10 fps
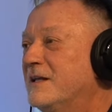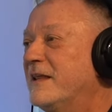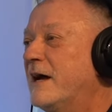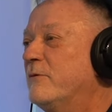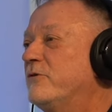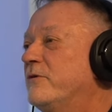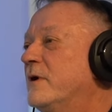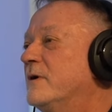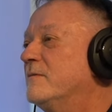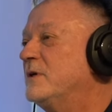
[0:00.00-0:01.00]
That was,
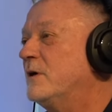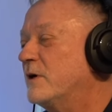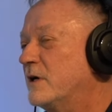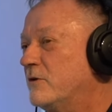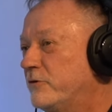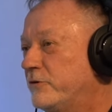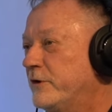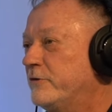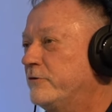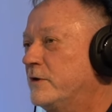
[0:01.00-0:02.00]
uh, you know, a
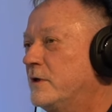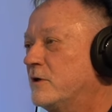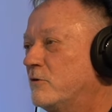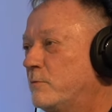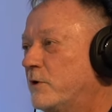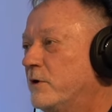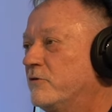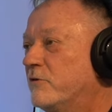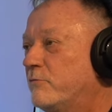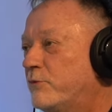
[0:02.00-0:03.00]
consistent
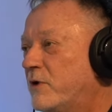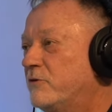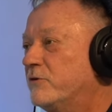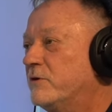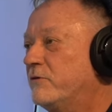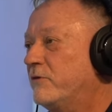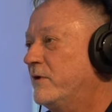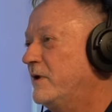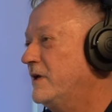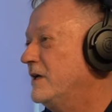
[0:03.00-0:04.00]
experience of presence
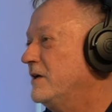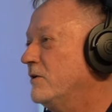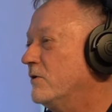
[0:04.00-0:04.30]
you